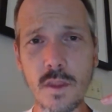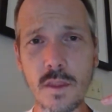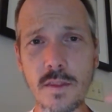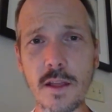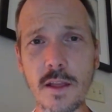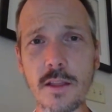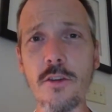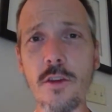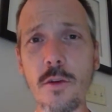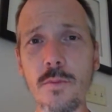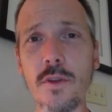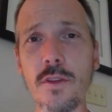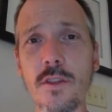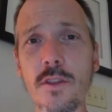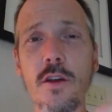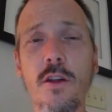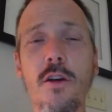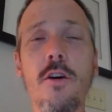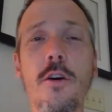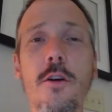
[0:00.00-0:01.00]
that's something
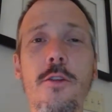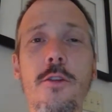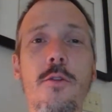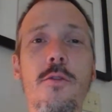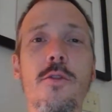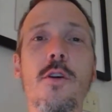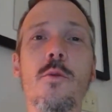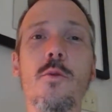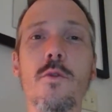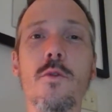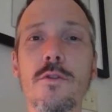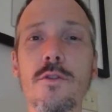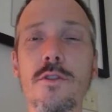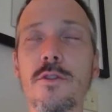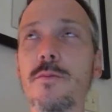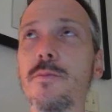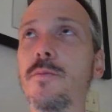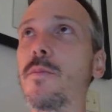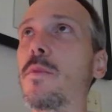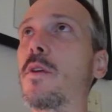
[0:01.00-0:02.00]
that we'll
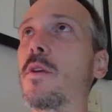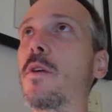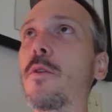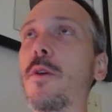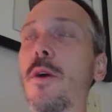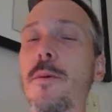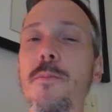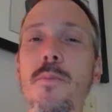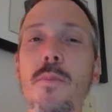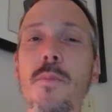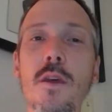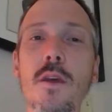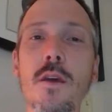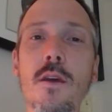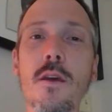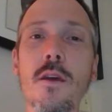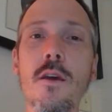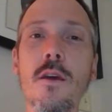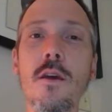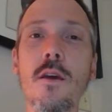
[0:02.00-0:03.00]
do.
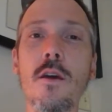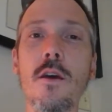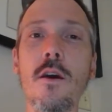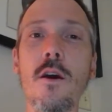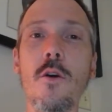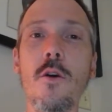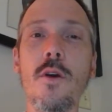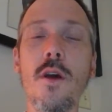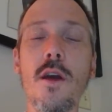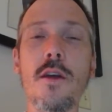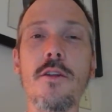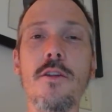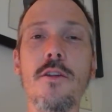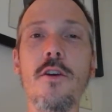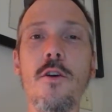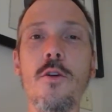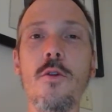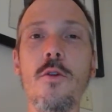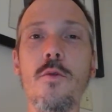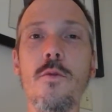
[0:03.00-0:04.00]
Okay,
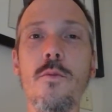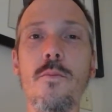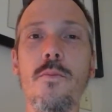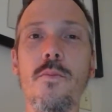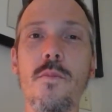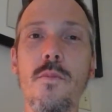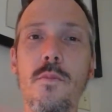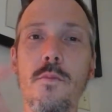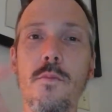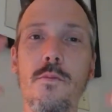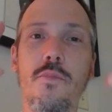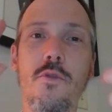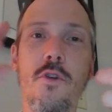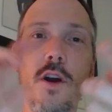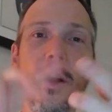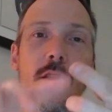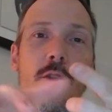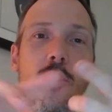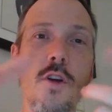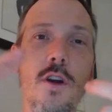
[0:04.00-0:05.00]
so
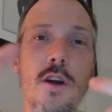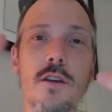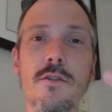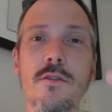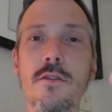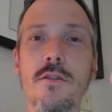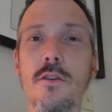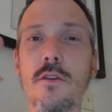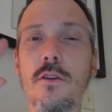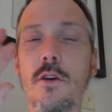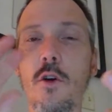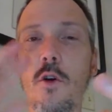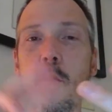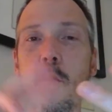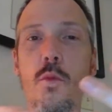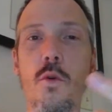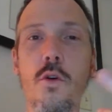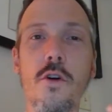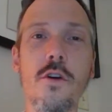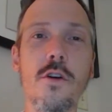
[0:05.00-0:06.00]
project,
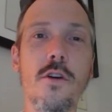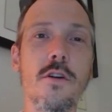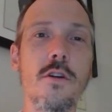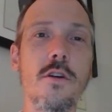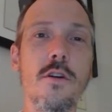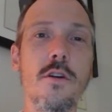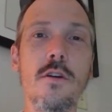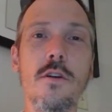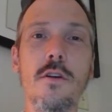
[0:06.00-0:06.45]
homework,